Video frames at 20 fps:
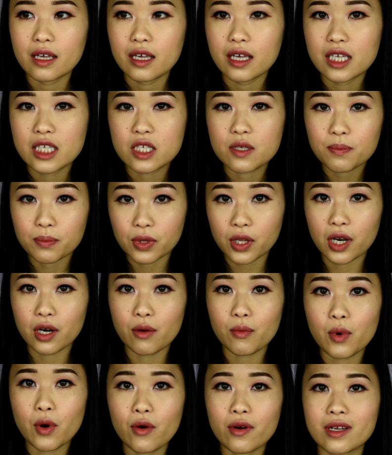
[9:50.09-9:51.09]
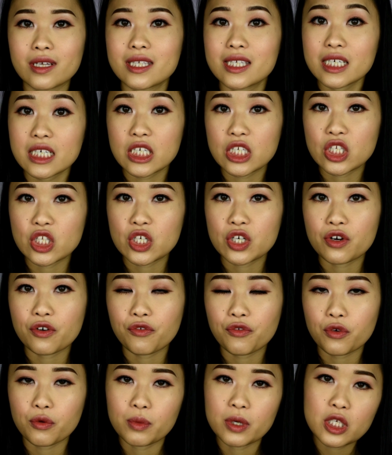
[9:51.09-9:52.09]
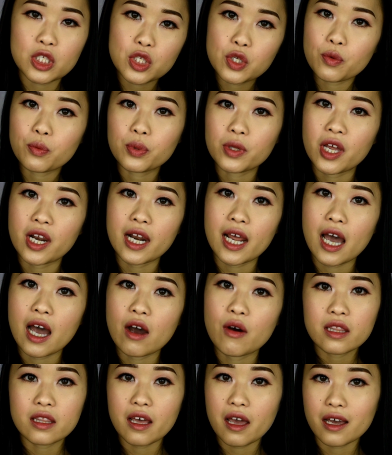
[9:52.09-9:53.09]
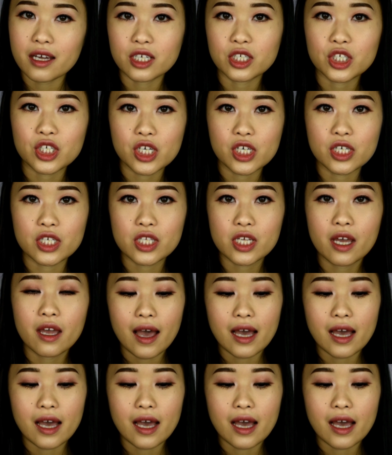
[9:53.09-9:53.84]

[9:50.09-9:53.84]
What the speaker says: it's blendable and it's easier for me to blend out the edges.